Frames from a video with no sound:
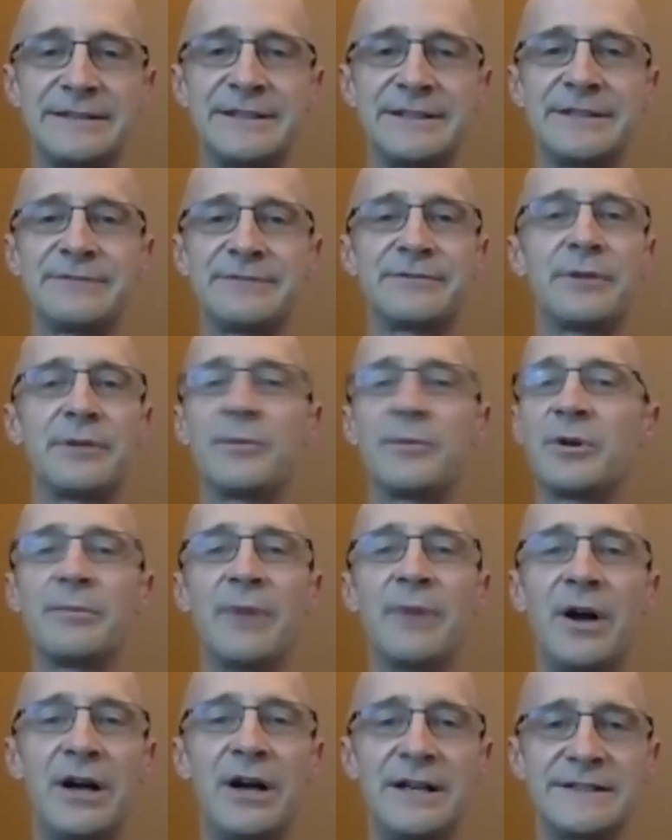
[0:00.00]
from her
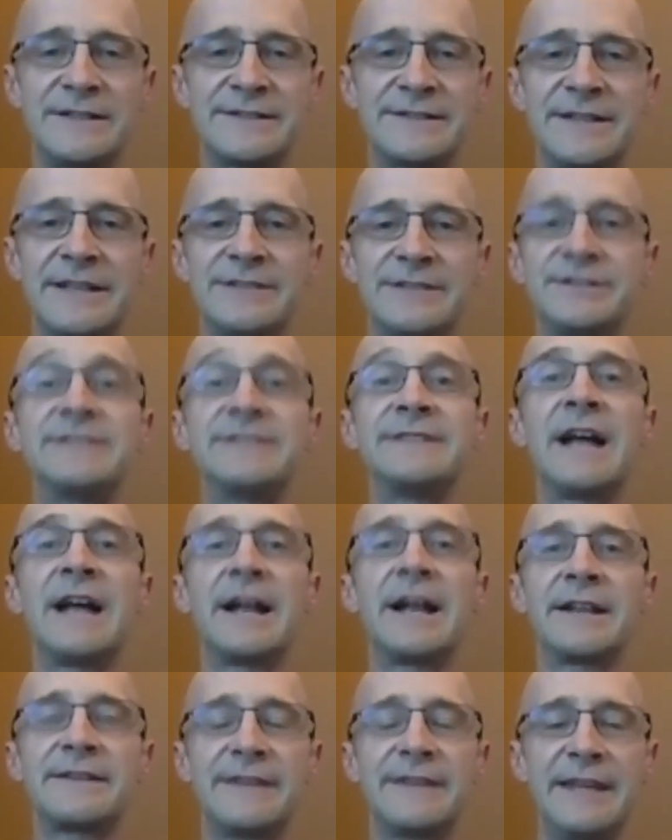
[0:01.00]
boss that she's not
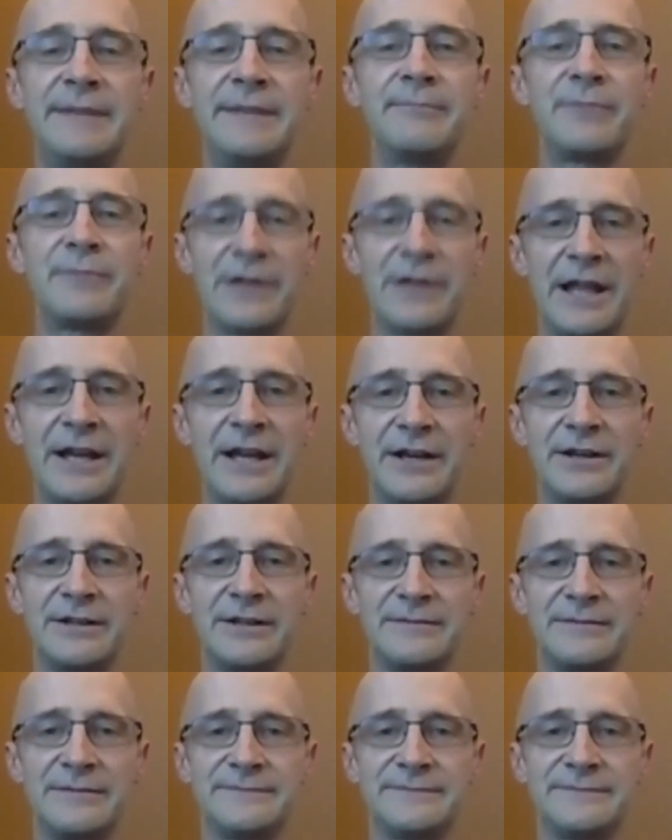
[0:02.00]
a team player.